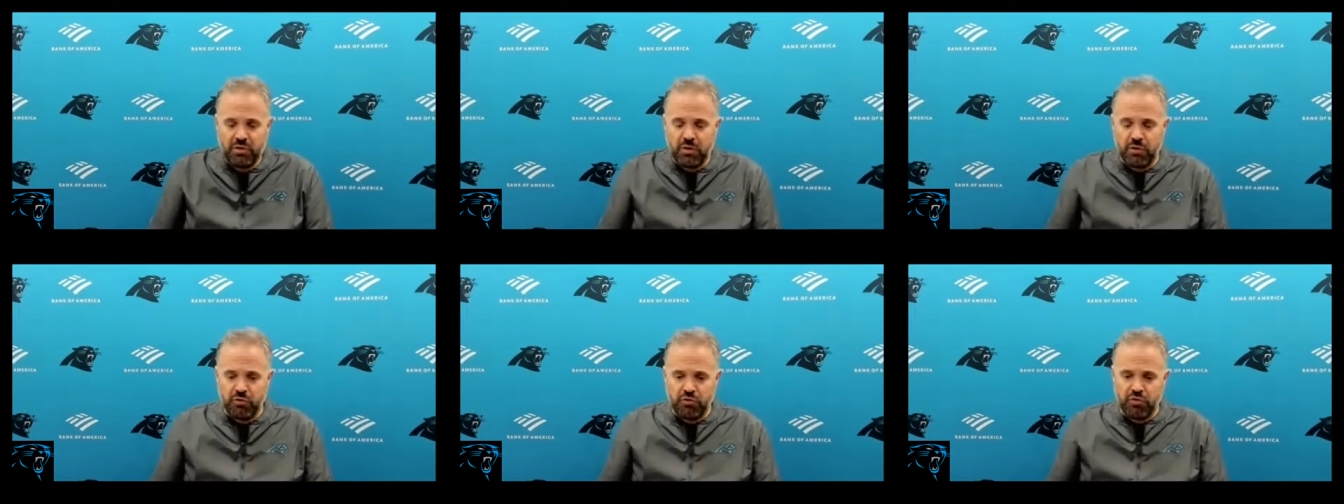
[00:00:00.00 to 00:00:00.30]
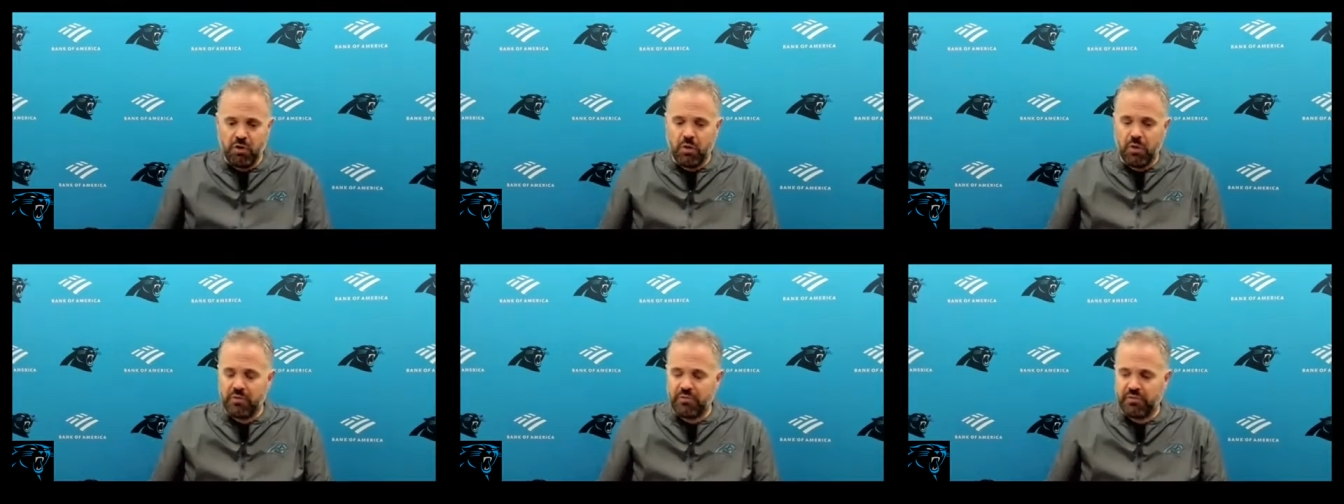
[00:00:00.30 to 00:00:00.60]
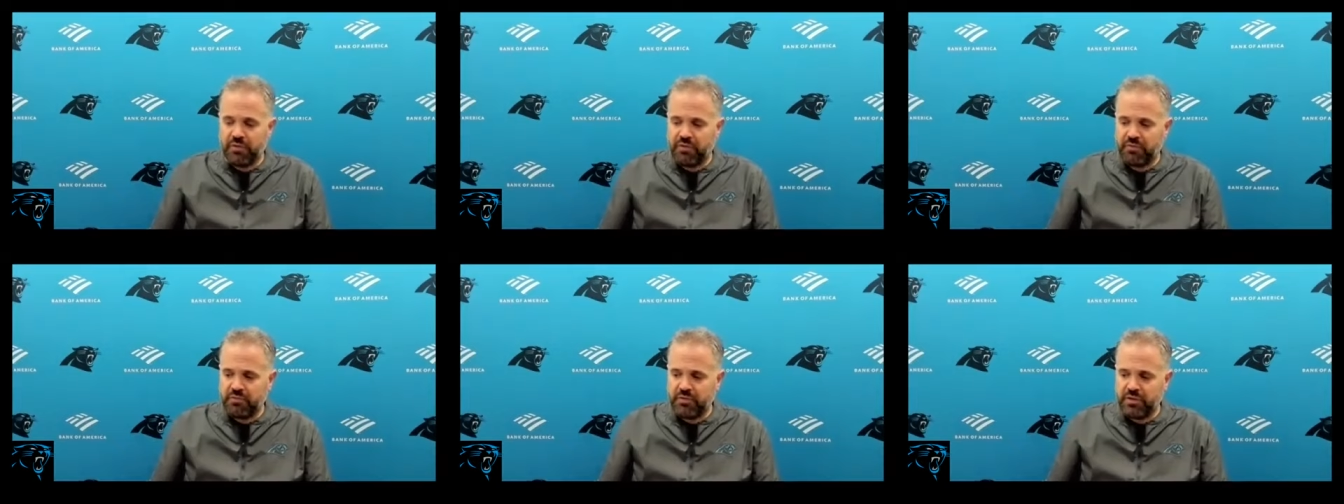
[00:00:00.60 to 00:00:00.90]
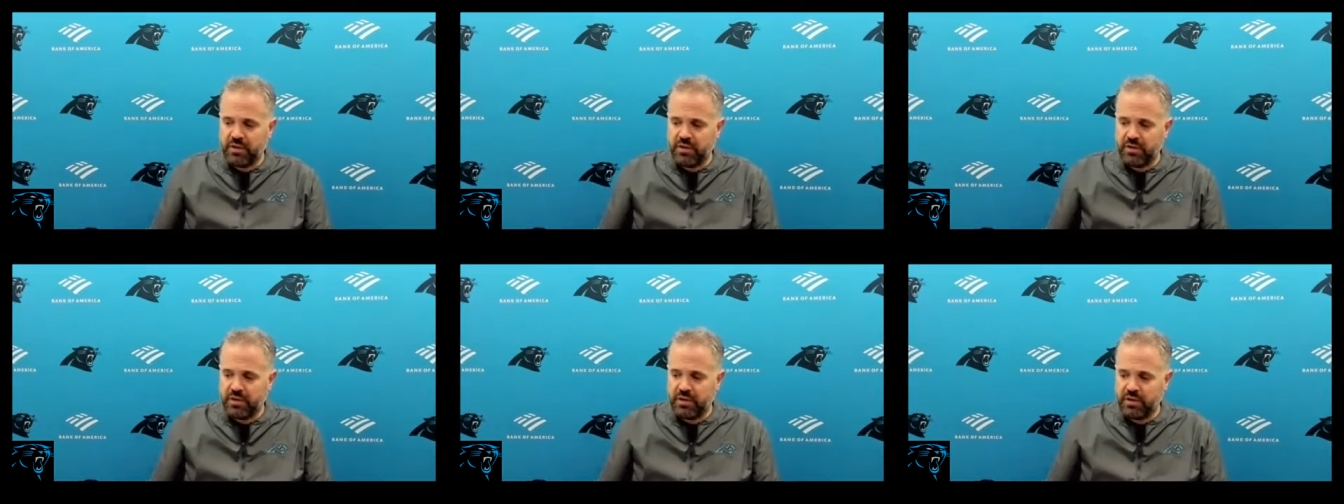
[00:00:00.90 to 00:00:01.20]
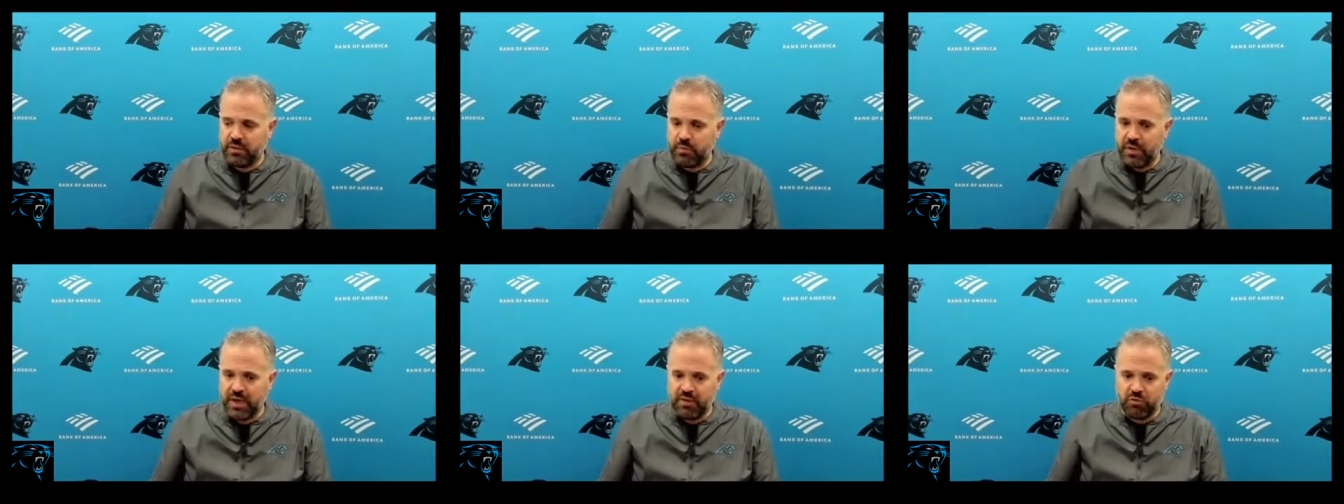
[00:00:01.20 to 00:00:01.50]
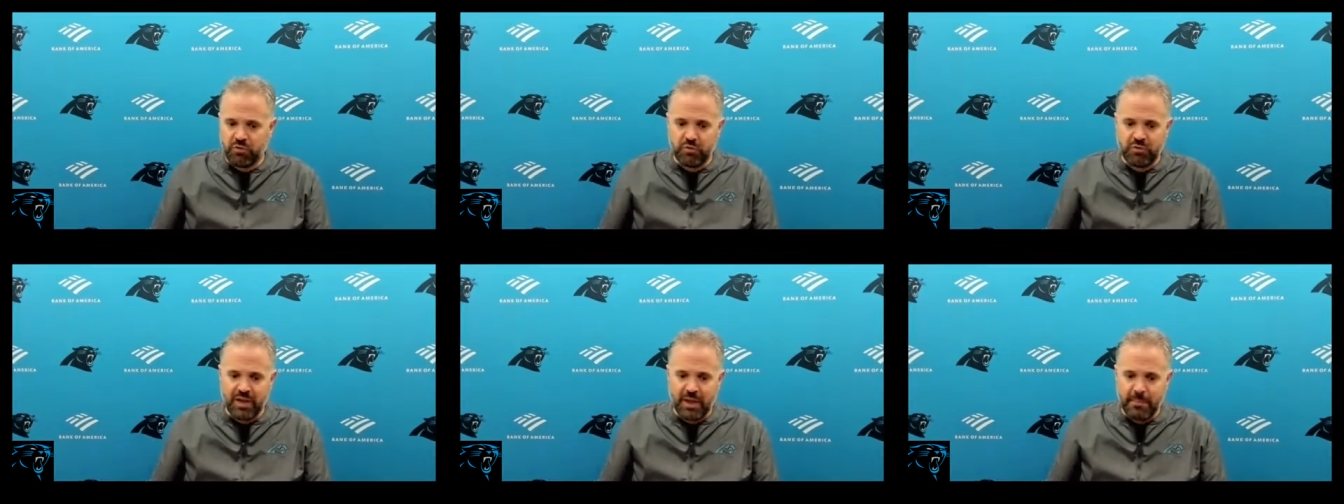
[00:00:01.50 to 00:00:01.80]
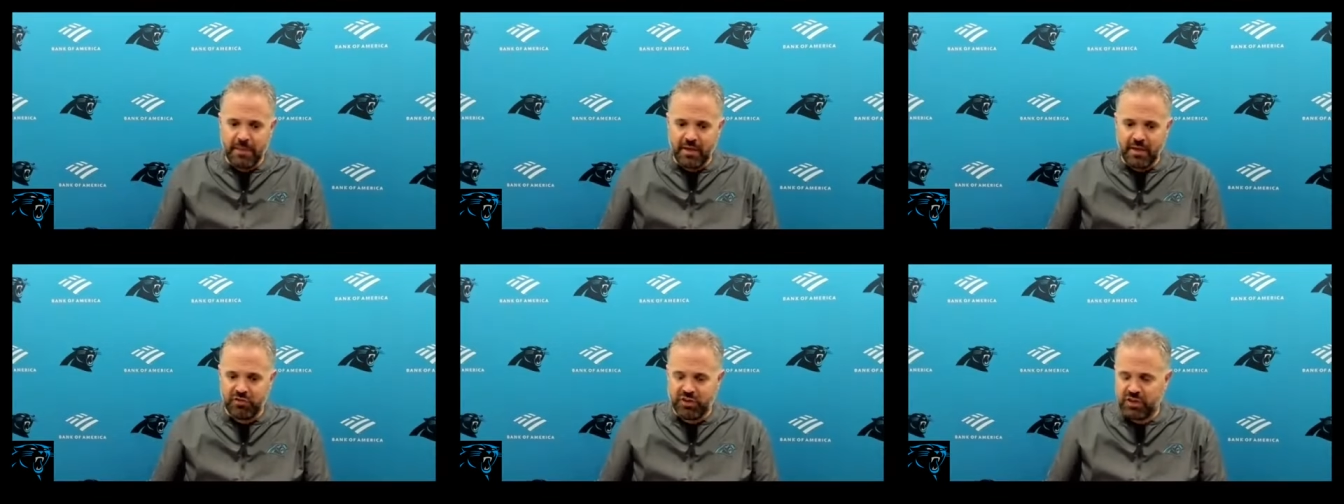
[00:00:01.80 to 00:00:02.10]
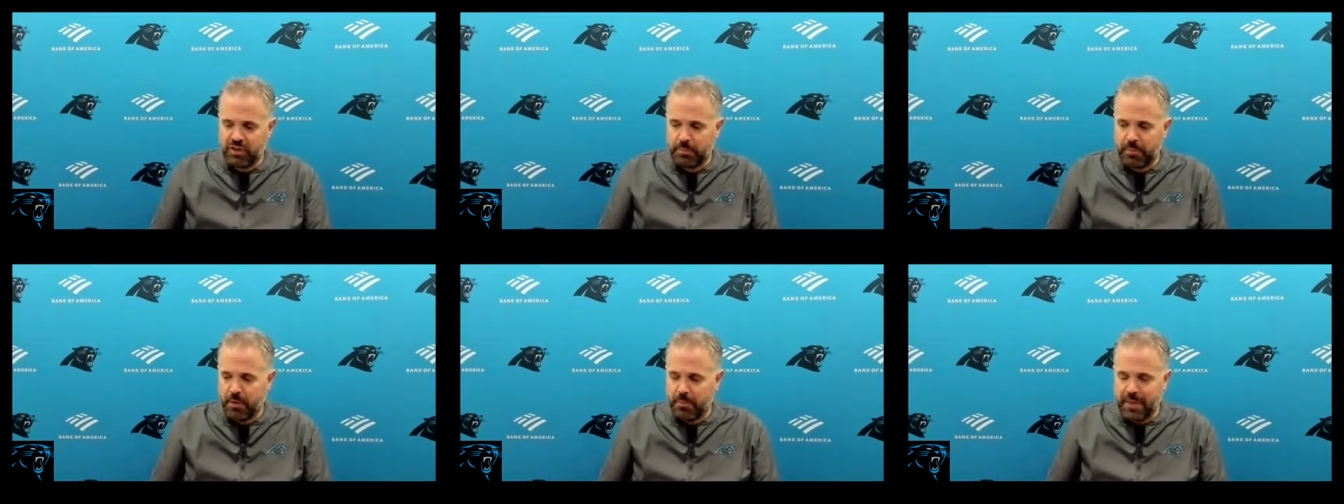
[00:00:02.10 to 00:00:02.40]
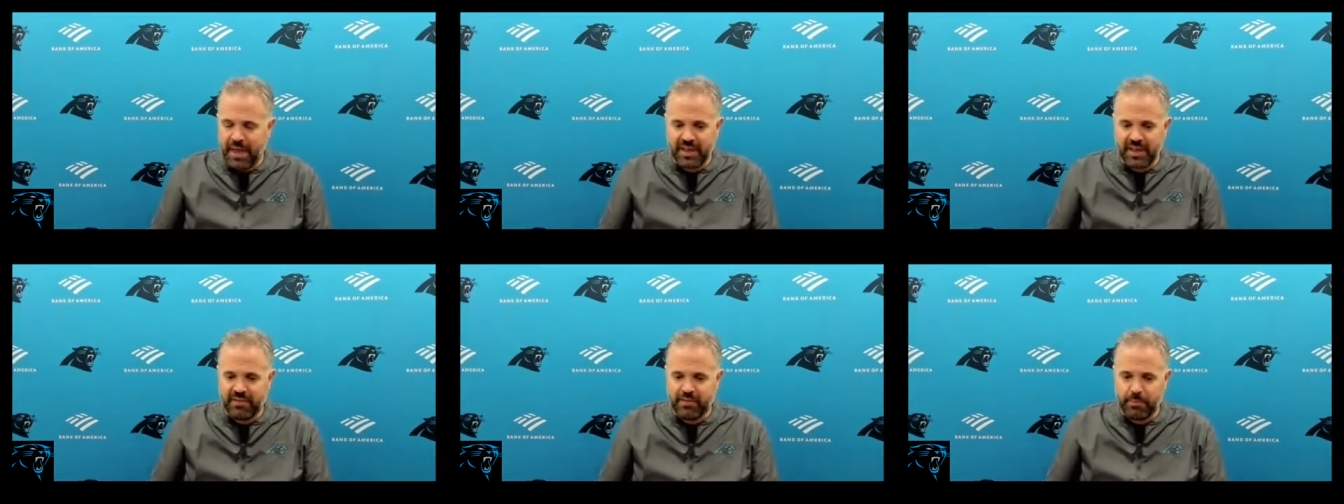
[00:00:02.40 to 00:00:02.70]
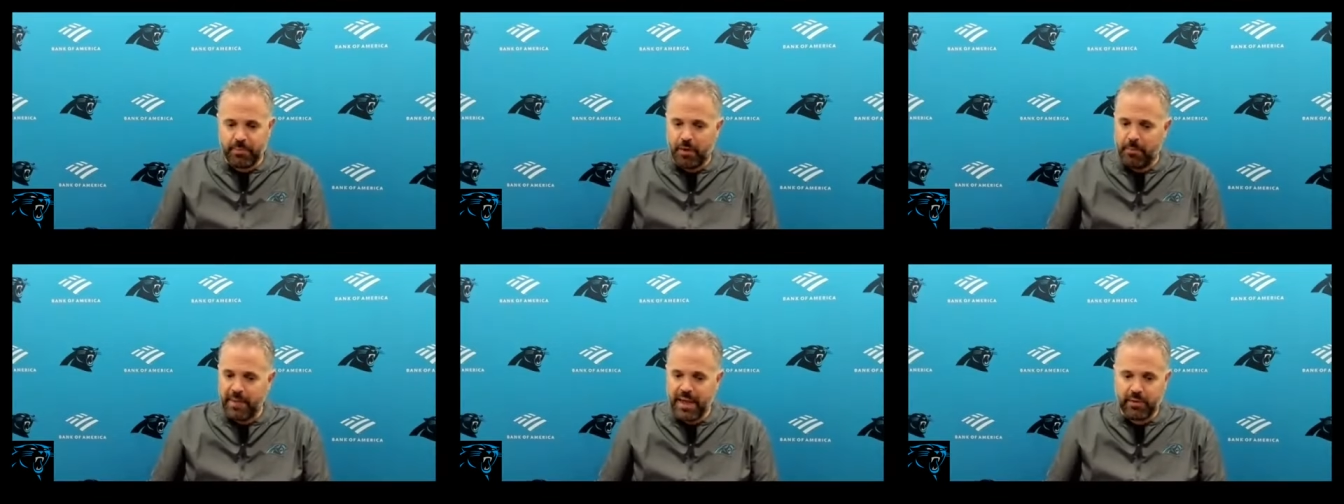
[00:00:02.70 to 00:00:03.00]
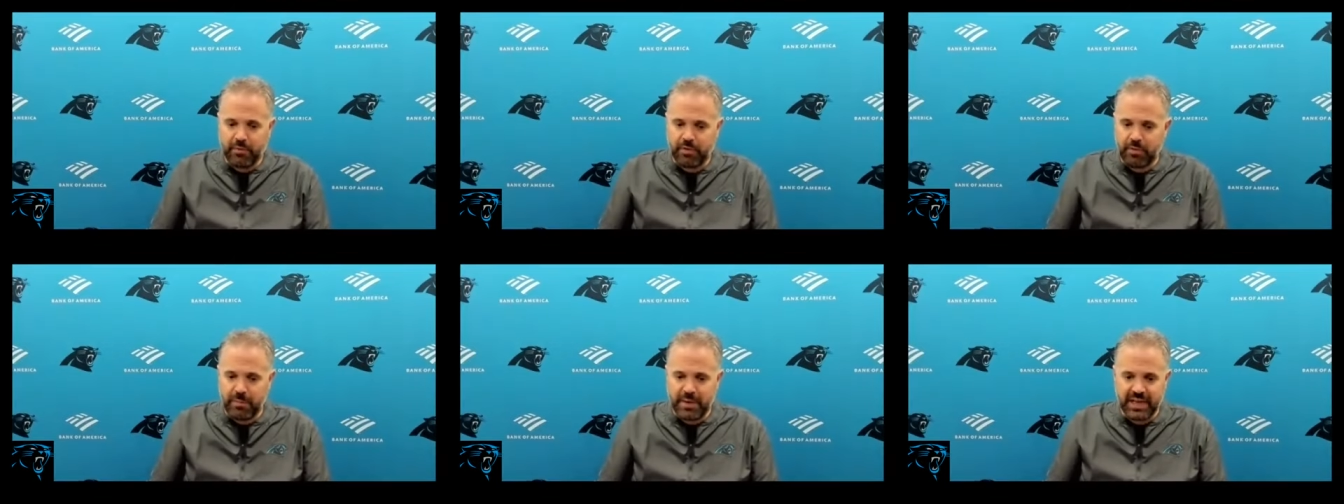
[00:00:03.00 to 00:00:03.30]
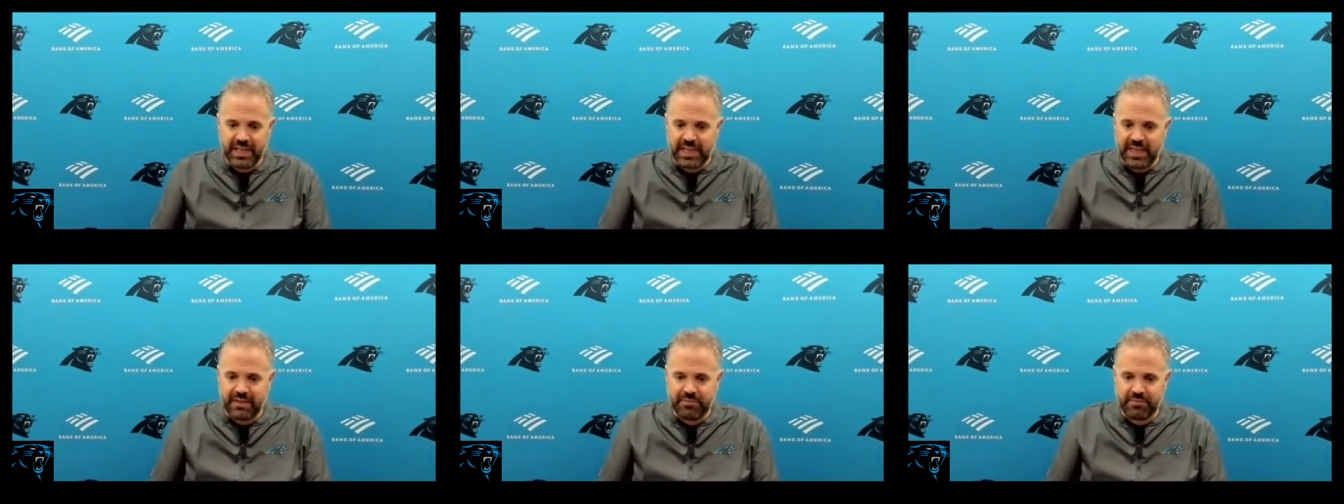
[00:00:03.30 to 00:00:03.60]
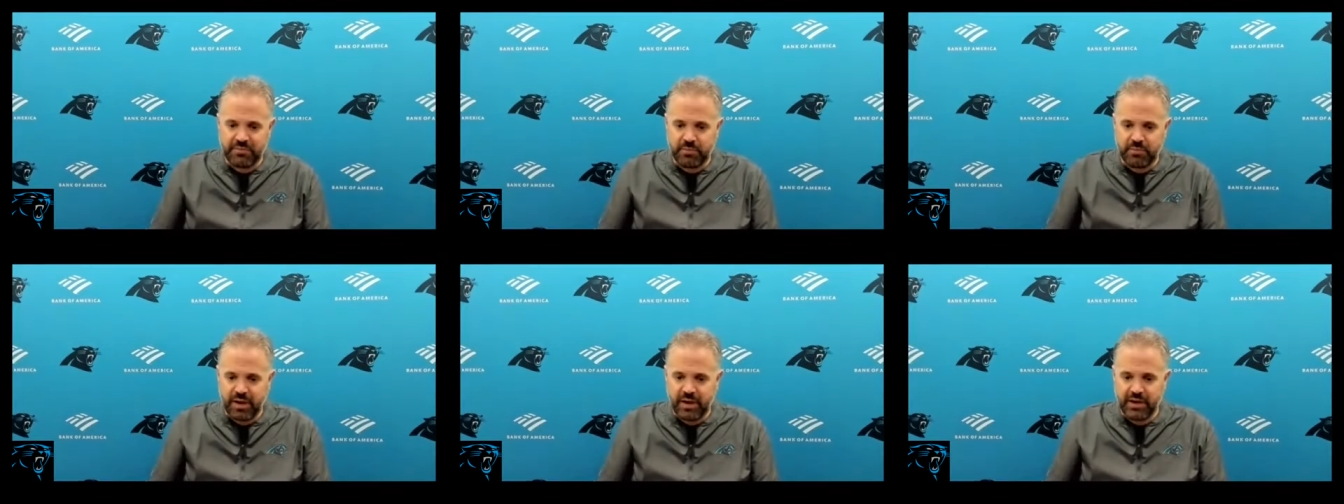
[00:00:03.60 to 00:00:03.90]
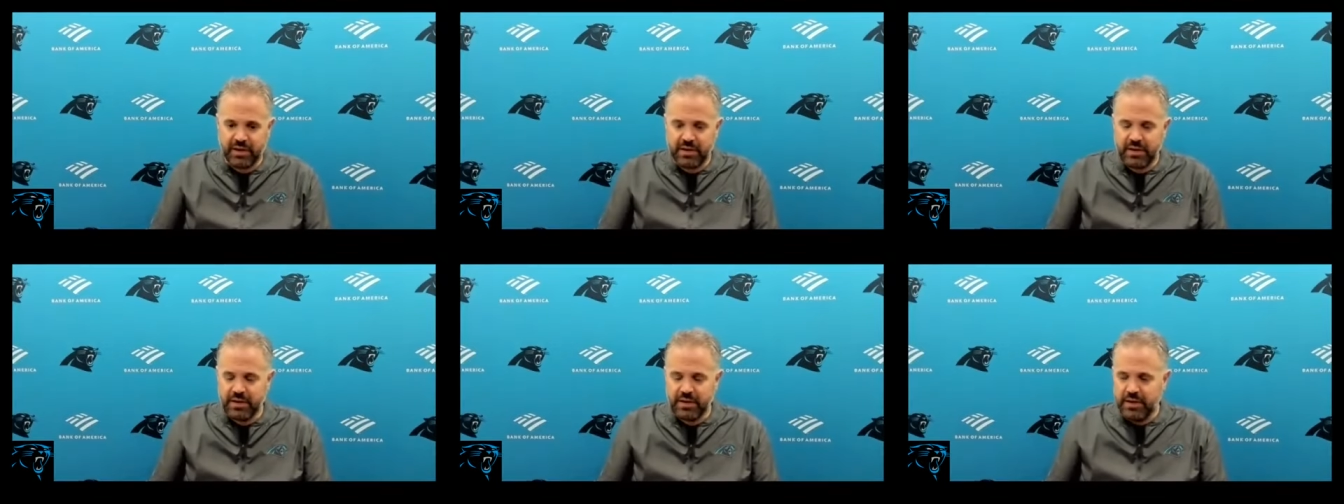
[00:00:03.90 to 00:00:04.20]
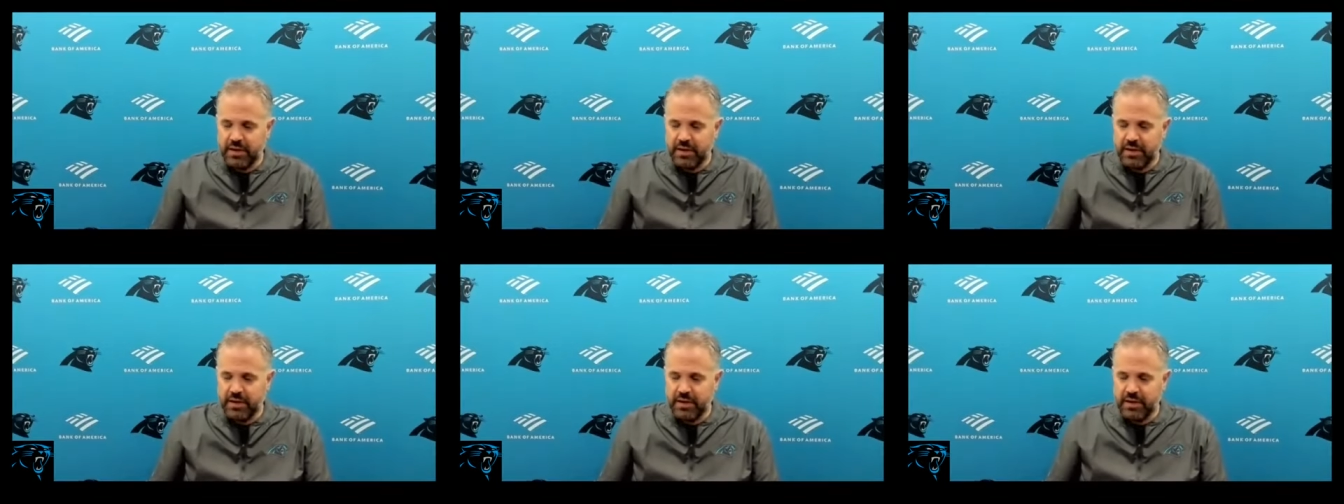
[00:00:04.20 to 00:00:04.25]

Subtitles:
you know, Joe, if we had two timeouts, you get the ball back, you have the ball back with a minute left, right?